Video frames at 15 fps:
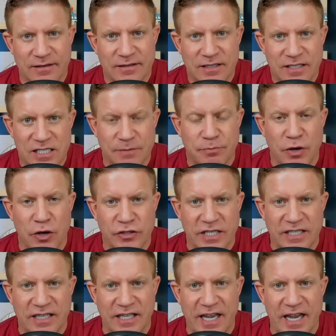
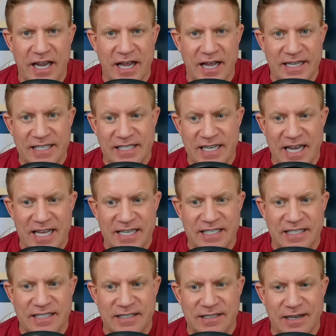supposedly it says
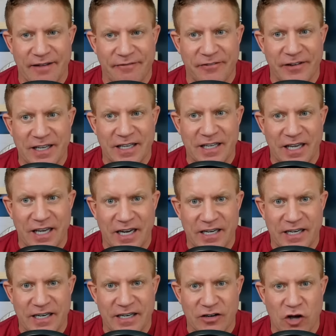
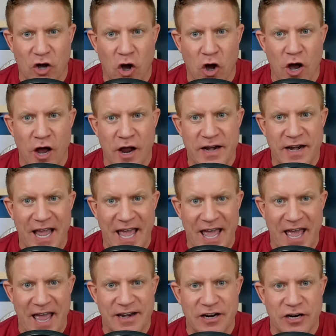defecated on
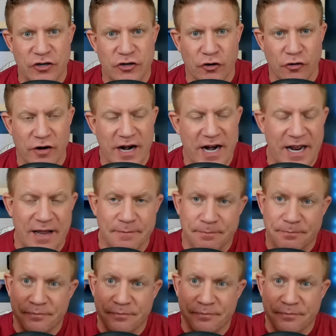head during,